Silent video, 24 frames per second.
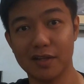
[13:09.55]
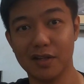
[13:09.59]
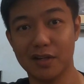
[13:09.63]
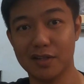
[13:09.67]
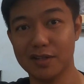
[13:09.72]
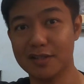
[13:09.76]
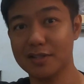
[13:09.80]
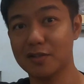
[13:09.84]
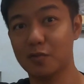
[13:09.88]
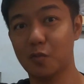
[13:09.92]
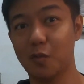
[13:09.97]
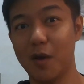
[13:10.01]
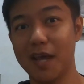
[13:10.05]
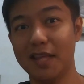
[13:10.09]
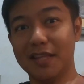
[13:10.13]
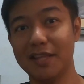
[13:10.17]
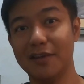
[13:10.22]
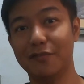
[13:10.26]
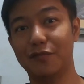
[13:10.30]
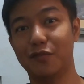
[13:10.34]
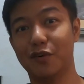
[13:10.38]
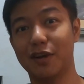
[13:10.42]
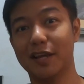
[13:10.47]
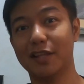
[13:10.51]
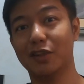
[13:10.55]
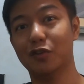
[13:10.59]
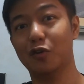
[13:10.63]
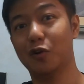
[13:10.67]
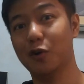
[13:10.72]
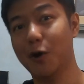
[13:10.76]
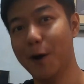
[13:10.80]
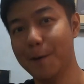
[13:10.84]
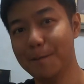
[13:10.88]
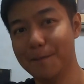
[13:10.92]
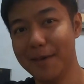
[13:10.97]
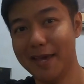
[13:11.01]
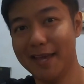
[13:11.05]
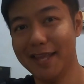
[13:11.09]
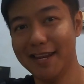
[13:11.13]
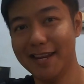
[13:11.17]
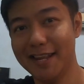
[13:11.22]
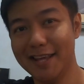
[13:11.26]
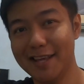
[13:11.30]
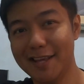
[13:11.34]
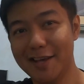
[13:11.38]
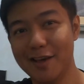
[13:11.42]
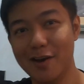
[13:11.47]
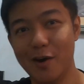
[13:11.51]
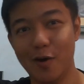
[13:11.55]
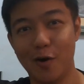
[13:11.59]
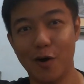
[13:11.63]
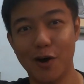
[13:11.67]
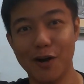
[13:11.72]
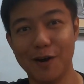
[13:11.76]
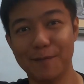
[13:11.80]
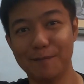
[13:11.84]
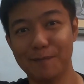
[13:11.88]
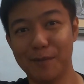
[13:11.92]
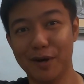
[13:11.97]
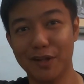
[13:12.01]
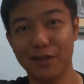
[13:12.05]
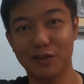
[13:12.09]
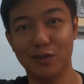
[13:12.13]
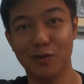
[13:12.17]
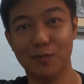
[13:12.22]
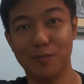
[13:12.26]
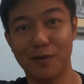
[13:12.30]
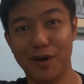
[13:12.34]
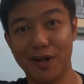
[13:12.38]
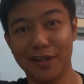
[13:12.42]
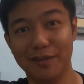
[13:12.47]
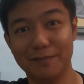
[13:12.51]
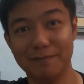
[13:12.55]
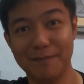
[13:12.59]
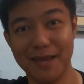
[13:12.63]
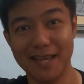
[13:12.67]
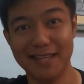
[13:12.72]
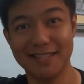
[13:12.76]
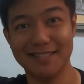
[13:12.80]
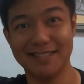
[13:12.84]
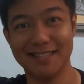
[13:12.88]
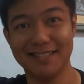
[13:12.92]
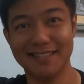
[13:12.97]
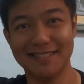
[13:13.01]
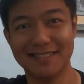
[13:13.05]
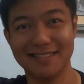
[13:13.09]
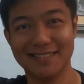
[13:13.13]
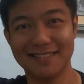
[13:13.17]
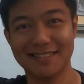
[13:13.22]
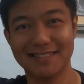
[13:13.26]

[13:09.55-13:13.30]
You're just waiting for it to come in on a month-to-month basis.